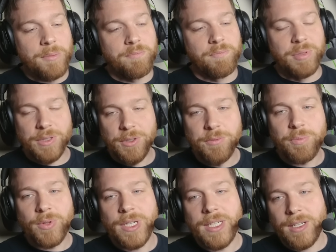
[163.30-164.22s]

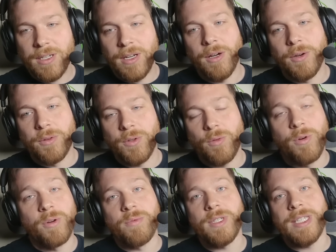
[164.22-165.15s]
Blueprint code,
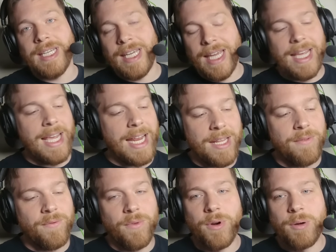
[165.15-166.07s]
or really any
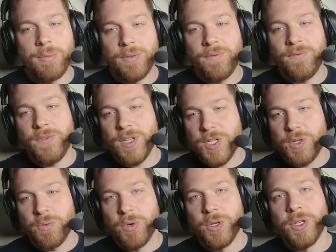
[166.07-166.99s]
form of
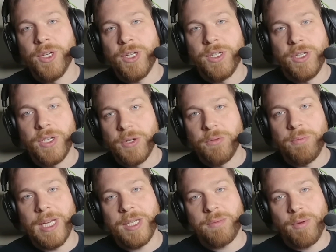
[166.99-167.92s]
visual node
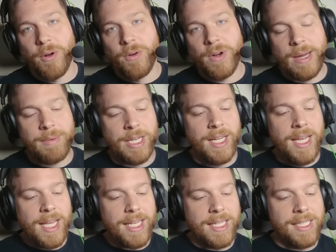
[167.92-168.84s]
based programming,
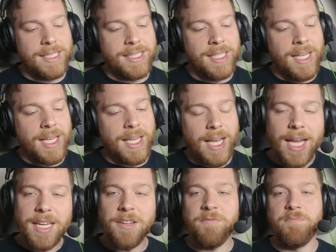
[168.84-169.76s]
is
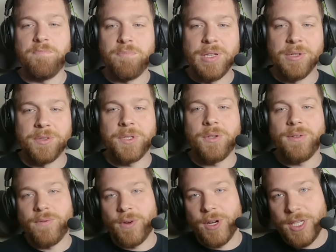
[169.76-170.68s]
kind of built
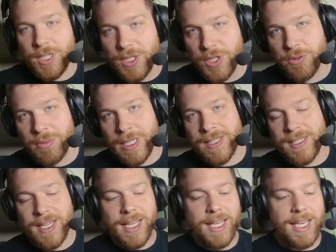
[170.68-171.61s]
for
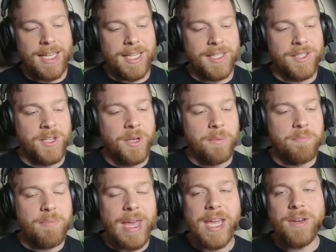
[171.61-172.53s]
humans. It is
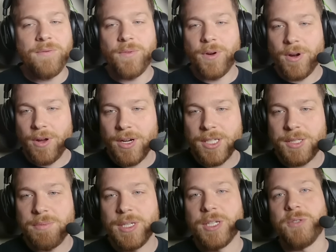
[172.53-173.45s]
made for
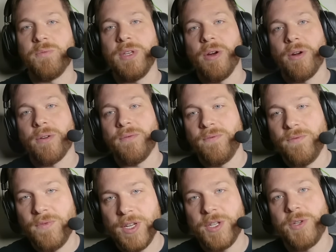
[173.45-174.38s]
us because we are
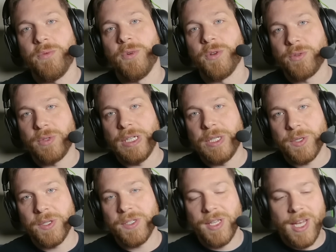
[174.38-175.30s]
visual
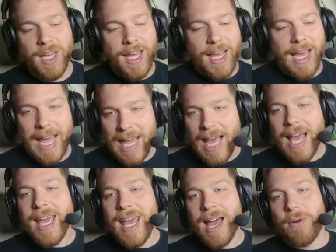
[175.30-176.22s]
creatures.
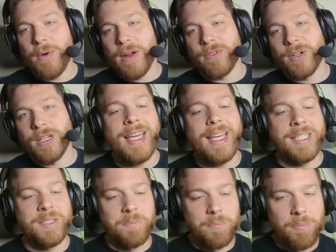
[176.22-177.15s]
AI, however,
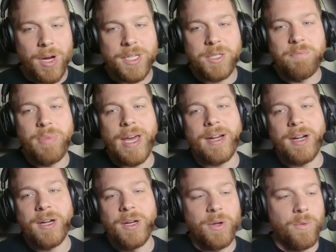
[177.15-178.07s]
is much
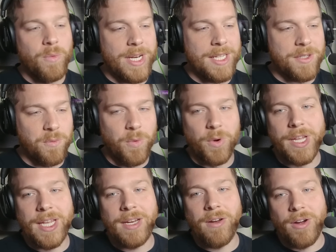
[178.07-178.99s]
better when it's
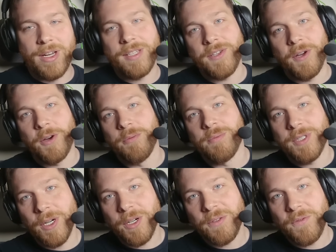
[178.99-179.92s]
working on its home
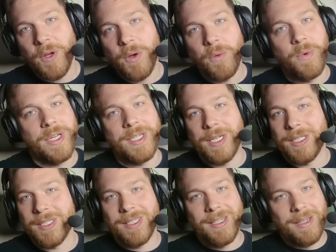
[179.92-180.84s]
turf, which is